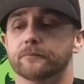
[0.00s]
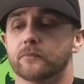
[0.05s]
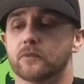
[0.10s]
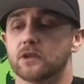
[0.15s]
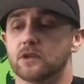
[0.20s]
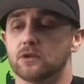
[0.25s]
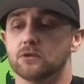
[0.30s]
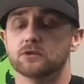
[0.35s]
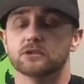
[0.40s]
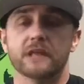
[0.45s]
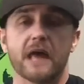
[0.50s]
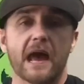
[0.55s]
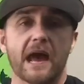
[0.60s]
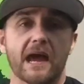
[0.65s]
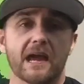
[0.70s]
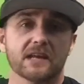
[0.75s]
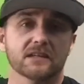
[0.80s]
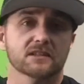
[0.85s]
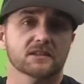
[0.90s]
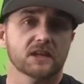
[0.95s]
use the
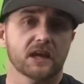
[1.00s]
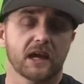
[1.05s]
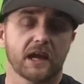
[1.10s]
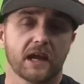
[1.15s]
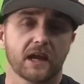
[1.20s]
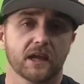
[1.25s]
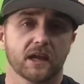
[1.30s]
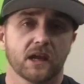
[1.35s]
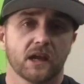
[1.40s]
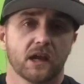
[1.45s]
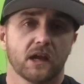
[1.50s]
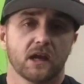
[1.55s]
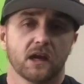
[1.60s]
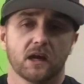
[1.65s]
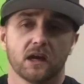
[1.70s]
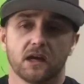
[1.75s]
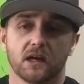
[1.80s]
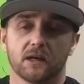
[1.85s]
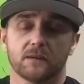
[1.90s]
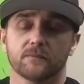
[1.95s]
hashtag
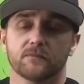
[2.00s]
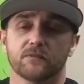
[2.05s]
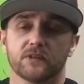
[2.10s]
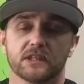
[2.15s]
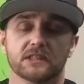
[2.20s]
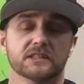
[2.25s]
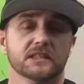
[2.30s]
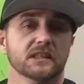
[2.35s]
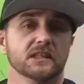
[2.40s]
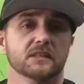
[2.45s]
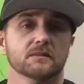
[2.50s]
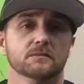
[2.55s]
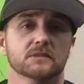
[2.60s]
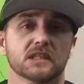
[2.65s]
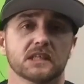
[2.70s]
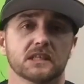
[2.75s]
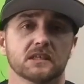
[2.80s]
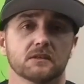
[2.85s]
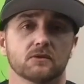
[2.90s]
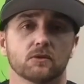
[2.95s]

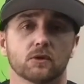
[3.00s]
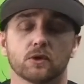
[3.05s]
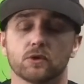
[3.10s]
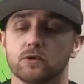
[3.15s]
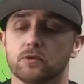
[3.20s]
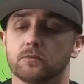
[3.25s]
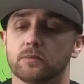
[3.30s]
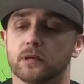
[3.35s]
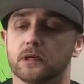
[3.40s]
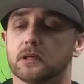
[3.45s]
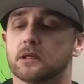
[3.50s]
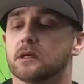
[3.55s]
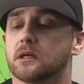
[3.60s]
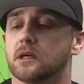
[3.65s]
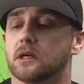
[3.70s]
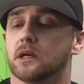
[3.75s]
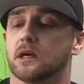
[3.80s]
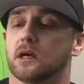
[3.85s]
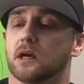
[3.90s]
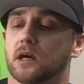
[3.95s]
VCMT group,
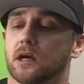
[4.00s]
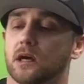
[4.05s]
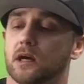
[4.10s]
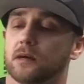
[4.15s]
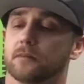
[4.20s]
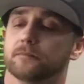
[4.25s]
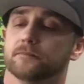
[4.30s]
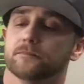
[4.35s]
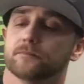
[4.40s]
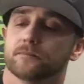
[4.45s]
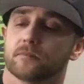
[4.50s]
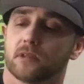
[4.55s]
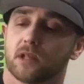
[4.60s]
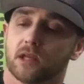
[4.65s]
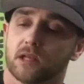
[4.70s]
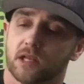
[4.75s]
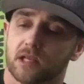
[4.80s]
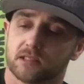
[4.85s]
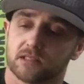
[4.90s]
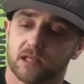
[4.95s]

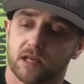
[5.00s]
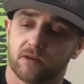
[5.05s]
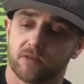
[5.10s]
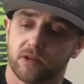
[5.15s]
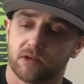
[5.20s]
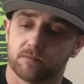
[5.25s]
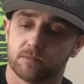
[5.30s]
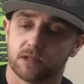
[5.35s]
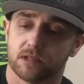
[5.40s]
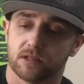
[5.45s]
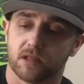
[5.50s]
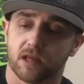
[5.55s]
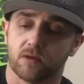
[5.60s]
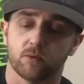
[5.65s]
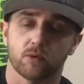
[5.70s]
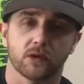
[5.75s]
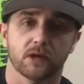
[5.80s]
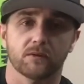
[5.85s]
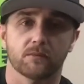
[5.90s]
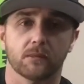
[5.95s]
and that's how they
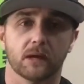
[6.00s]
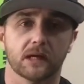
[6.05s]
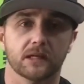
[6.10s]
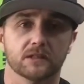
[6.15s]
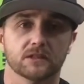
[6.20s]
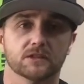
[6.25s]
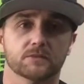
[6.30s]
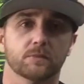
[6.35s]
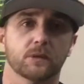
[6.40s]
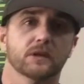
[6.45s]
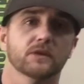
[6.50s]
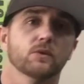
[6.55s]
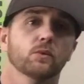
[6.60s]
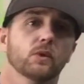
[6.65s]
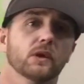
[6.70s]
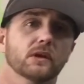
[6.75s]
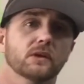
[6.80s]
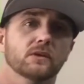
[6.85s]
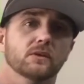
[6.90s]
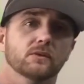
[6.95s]
want everybody to spread the
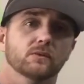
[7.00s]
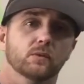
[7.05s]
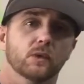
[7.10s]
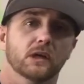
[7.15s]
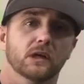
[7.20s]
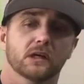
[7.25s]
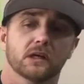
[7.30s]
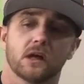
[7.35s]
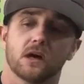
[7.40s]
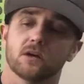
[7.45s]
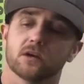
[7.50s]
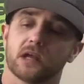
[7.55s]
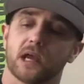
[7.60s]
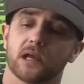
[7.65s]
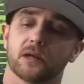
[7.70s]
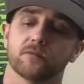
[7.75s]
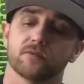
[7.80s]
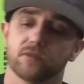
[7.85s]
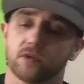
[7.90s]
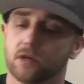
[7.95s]
word on where it all
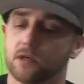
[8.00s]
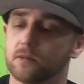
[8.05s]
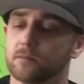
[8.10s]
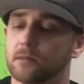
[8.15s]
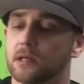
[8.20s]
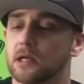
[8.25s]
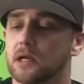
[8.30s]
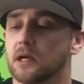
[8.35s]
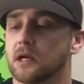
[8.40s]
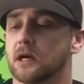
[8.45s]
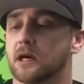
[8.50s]
came from.